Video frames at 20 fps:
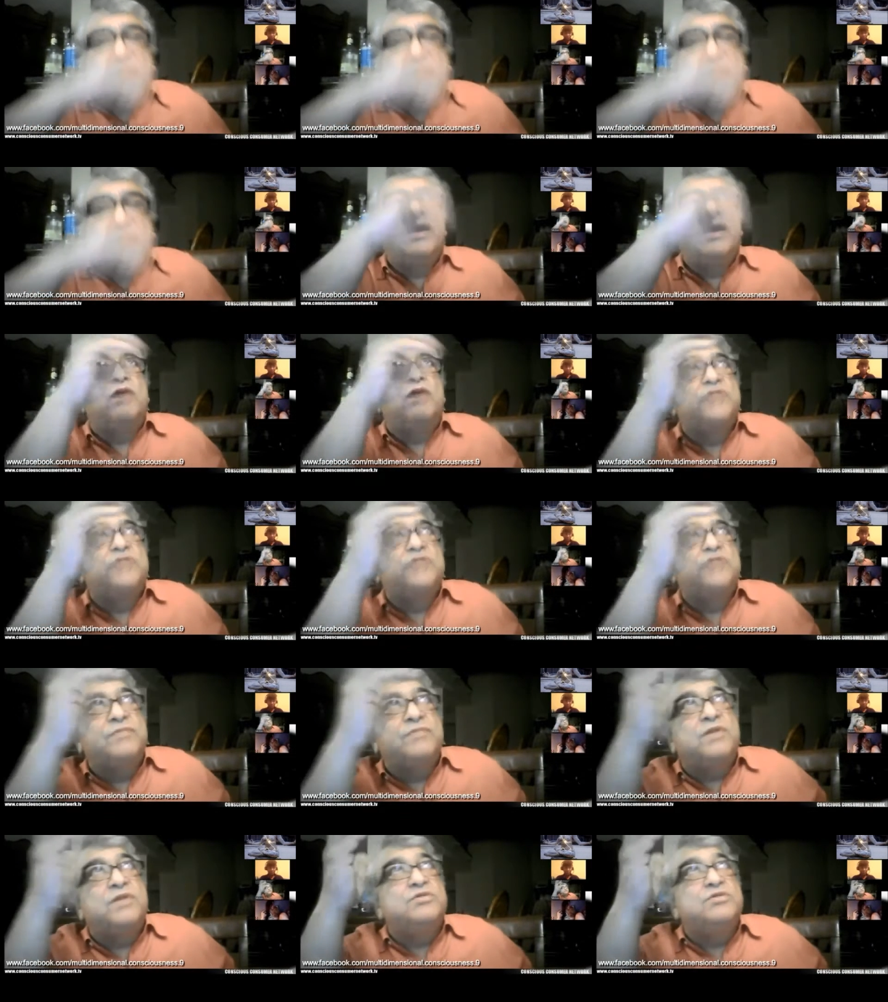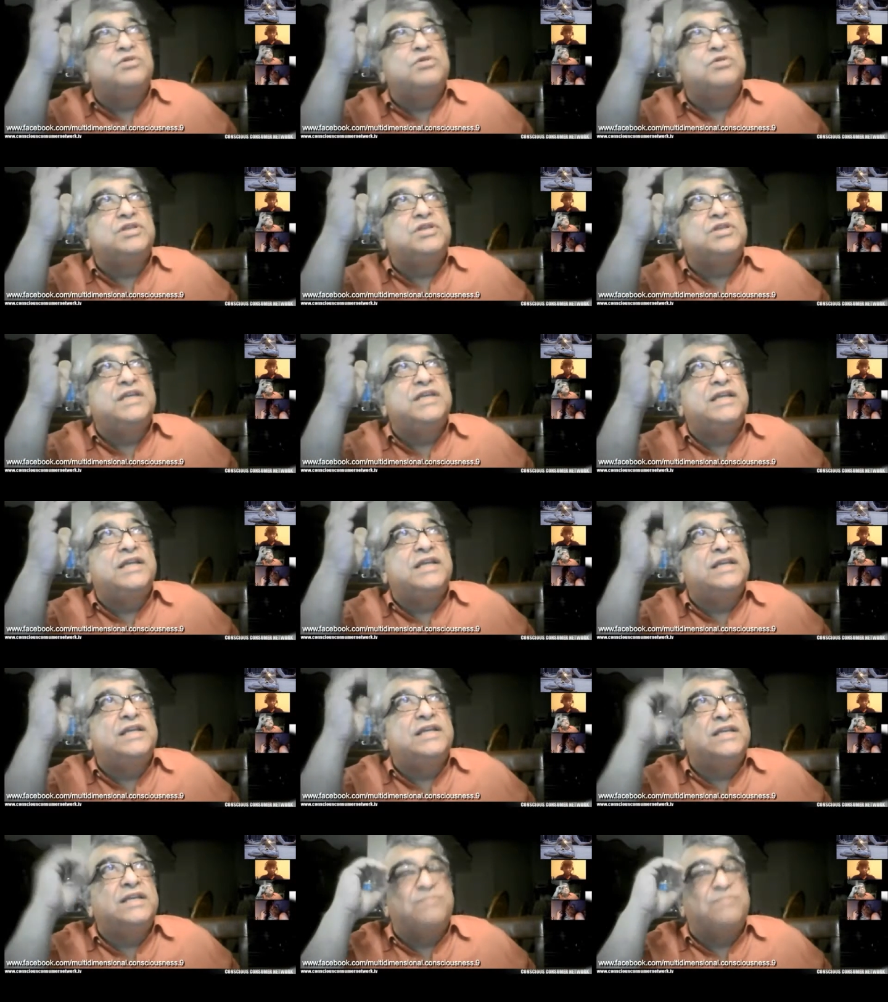Now, sometimes you see
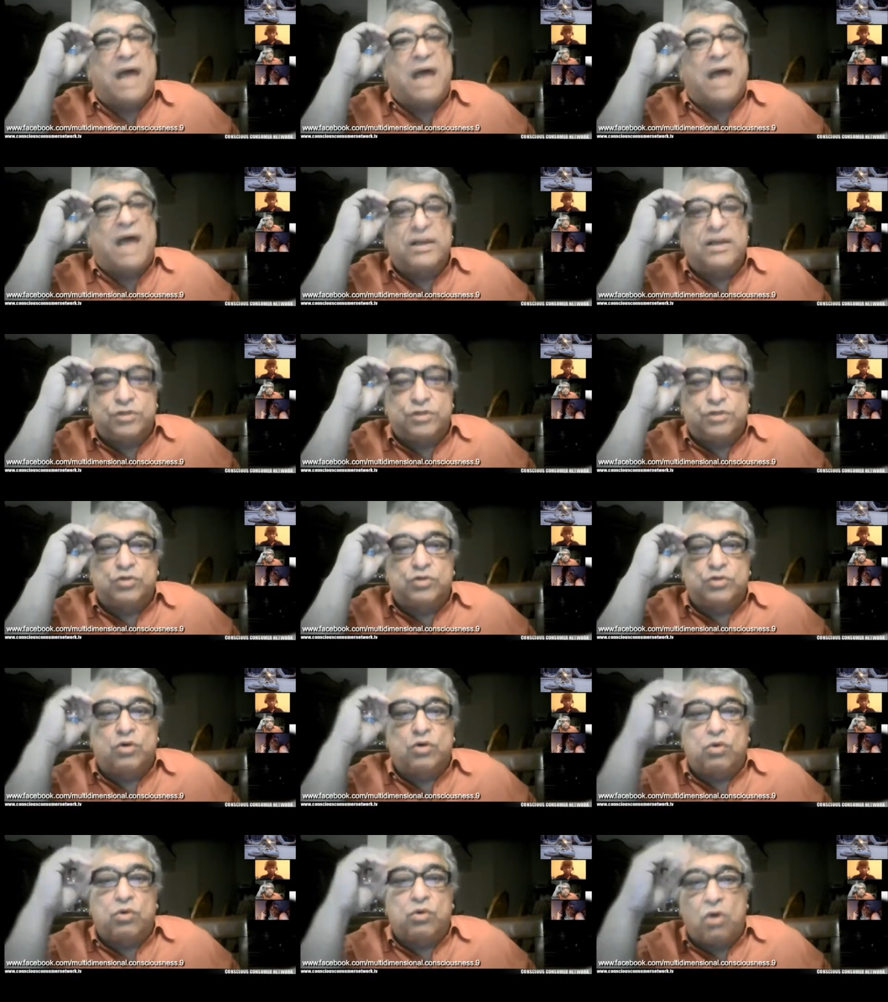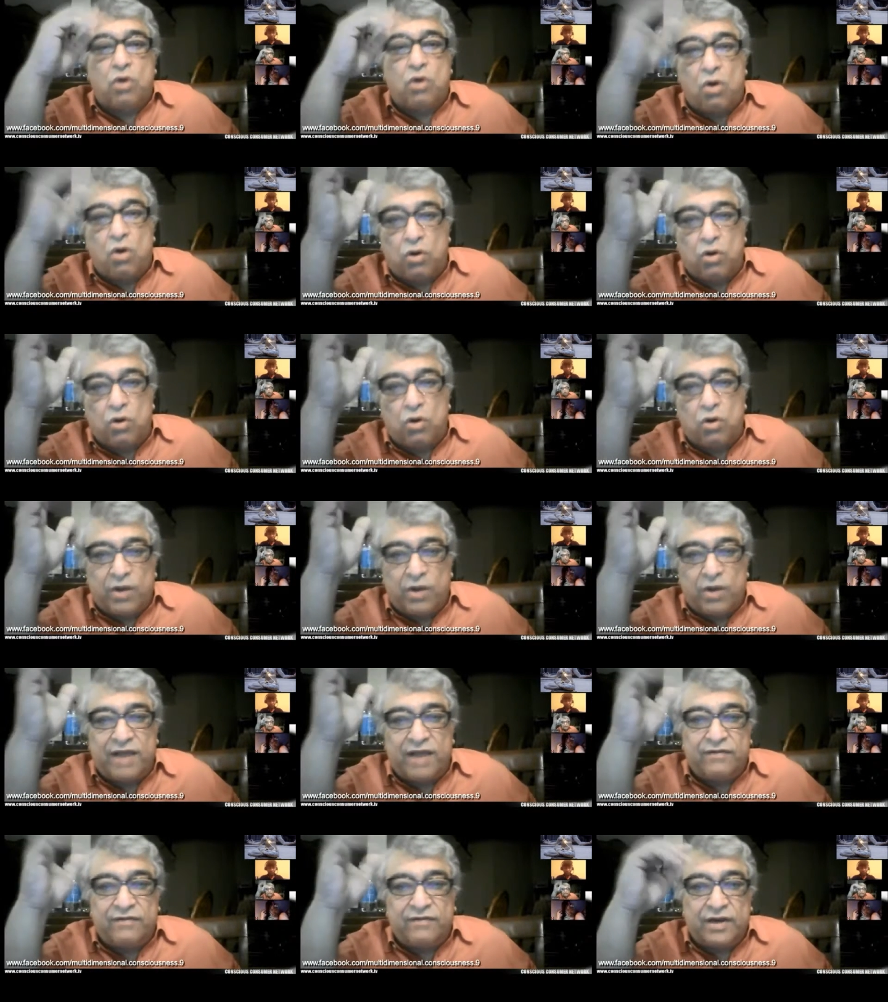that these ballasts go wrong or
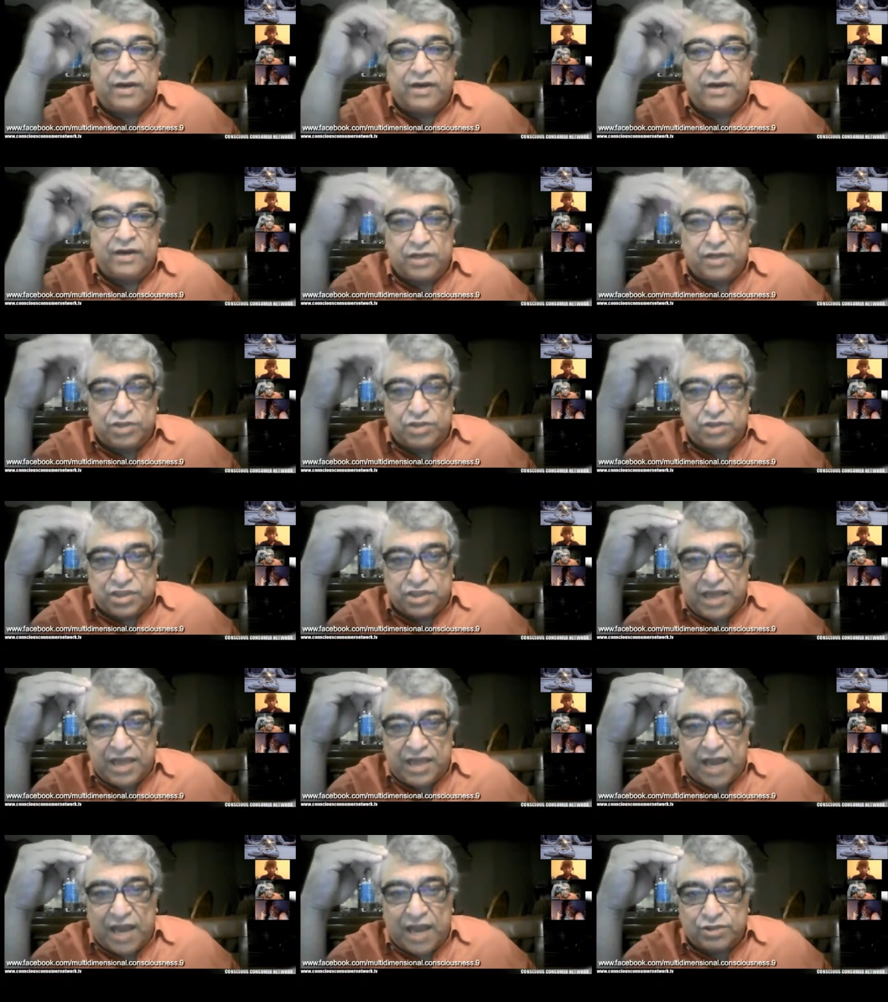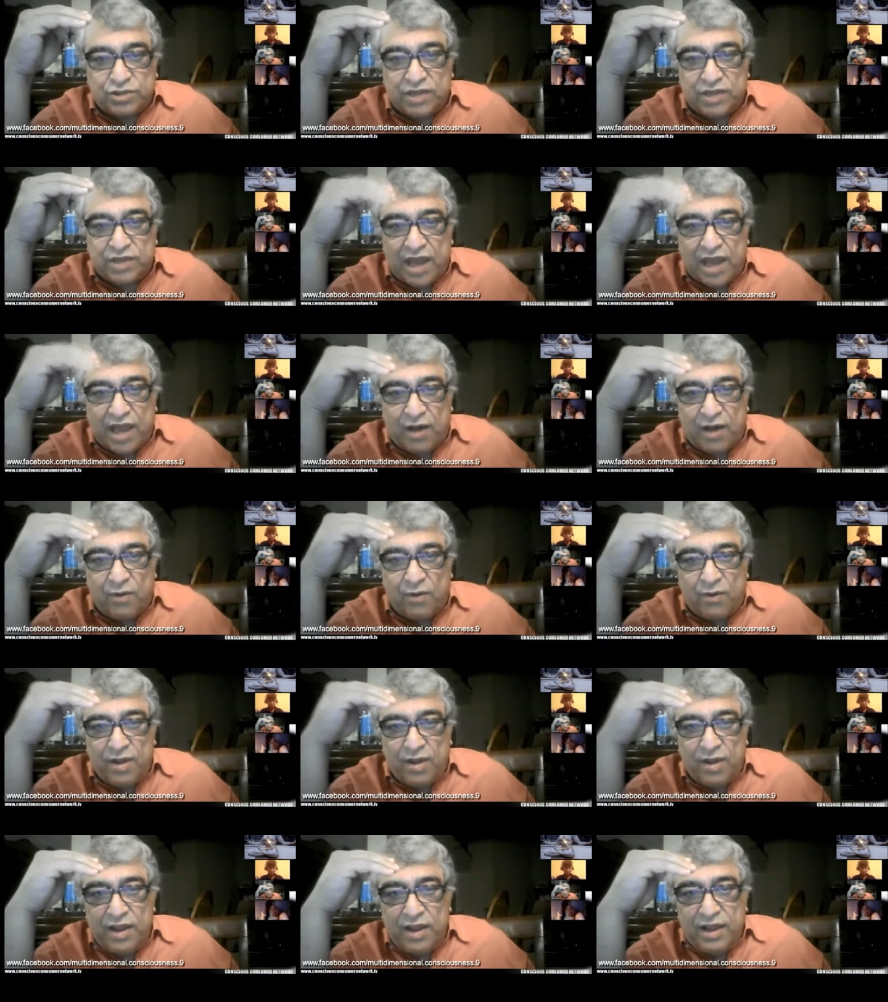whatever, and you can see actually how
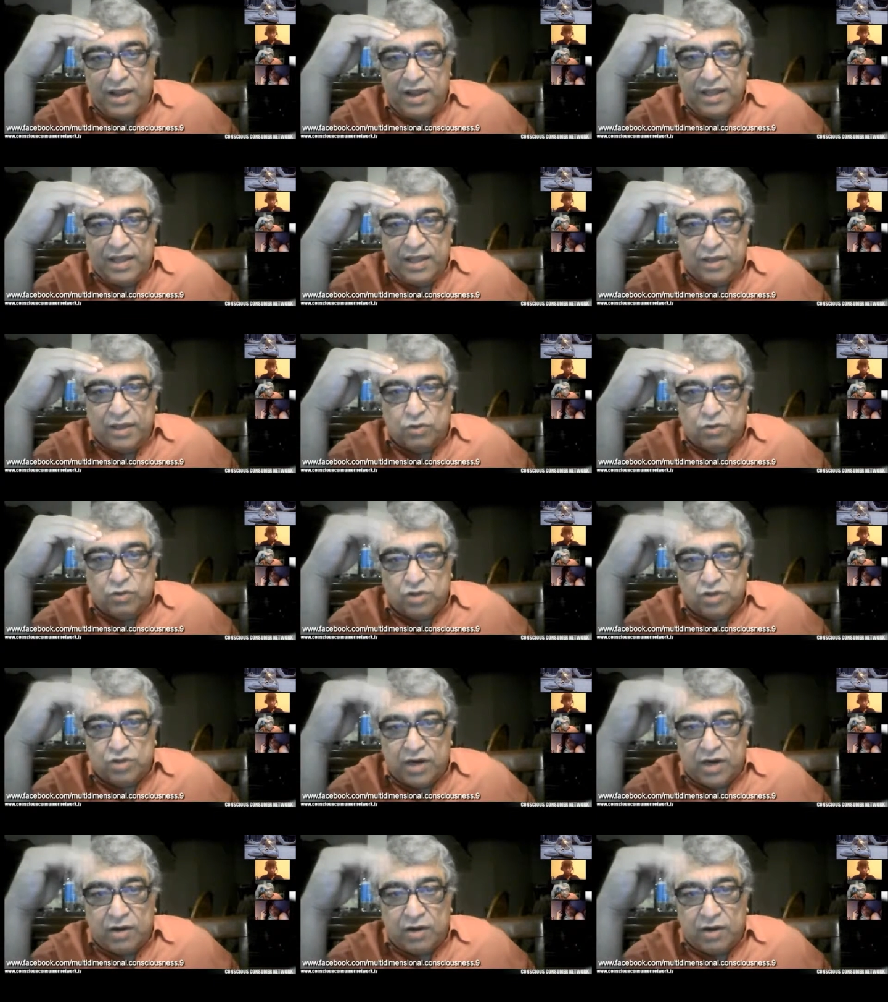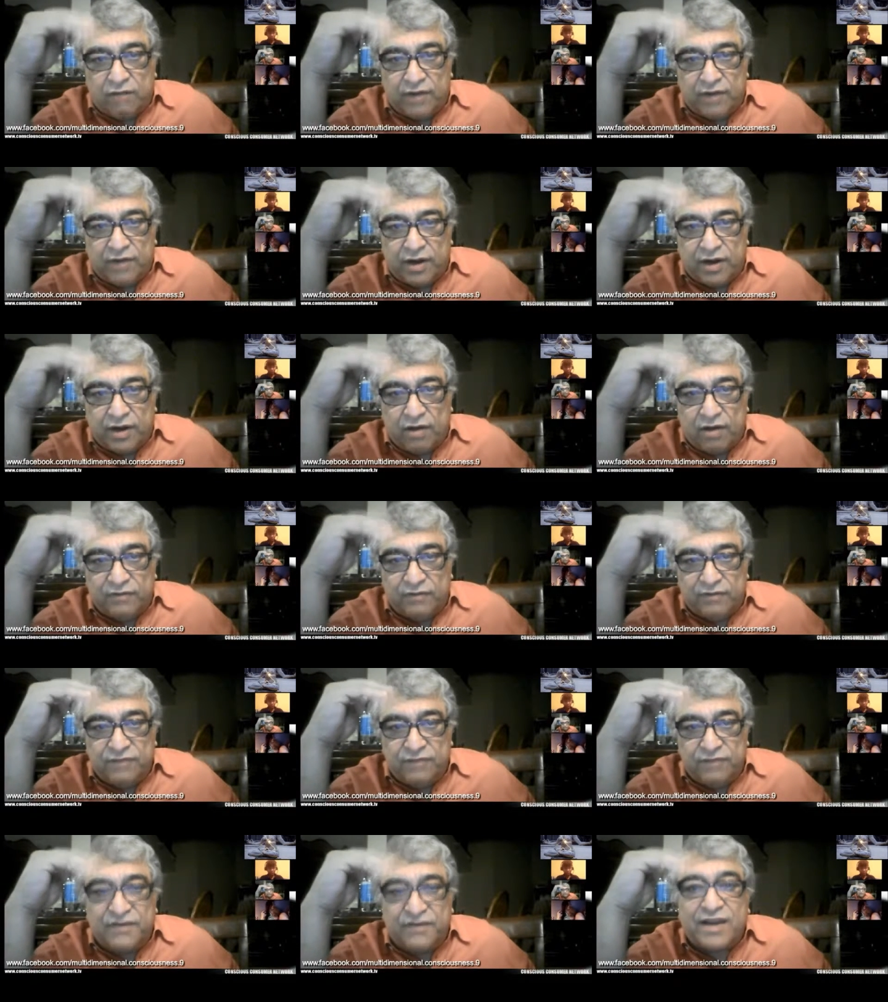it goes on and off, on and off,
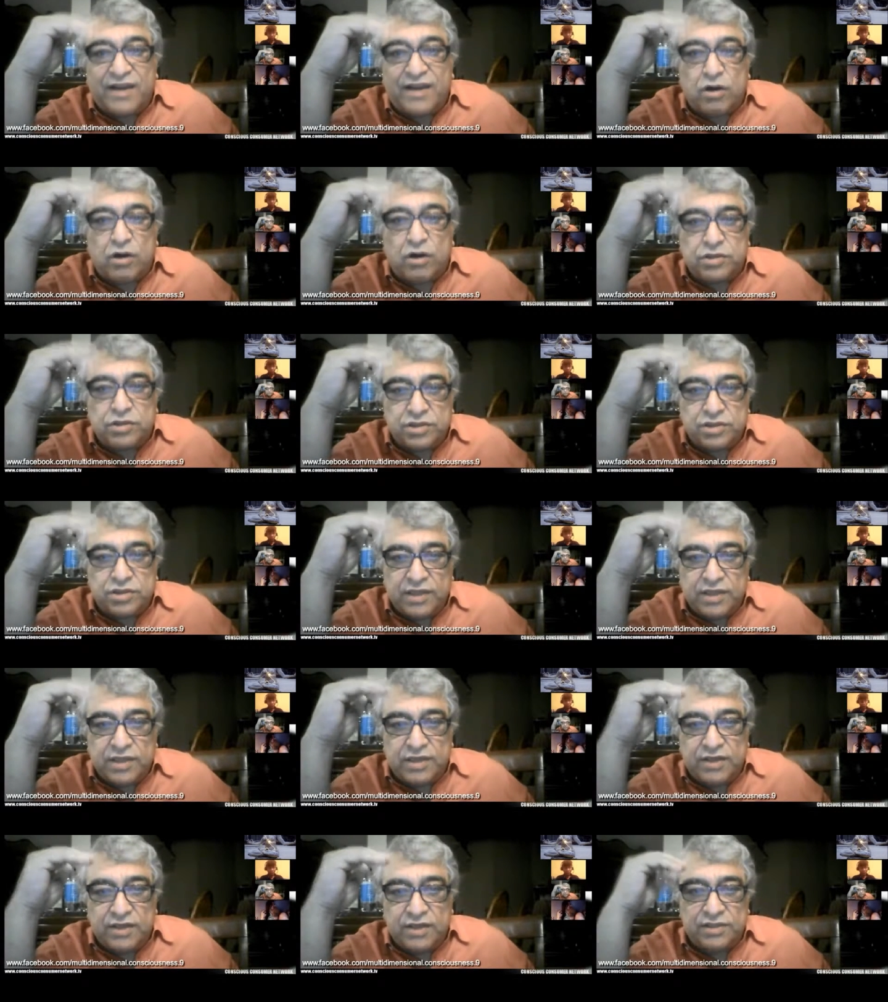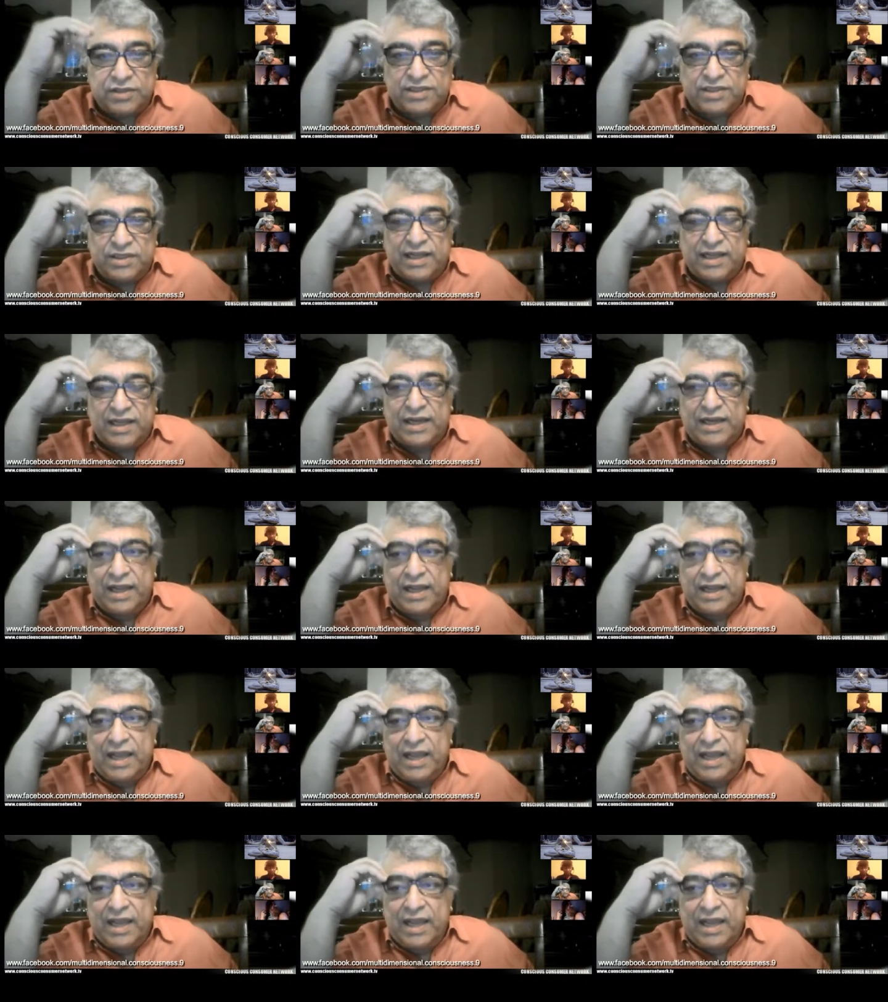and flickers, and you can see that.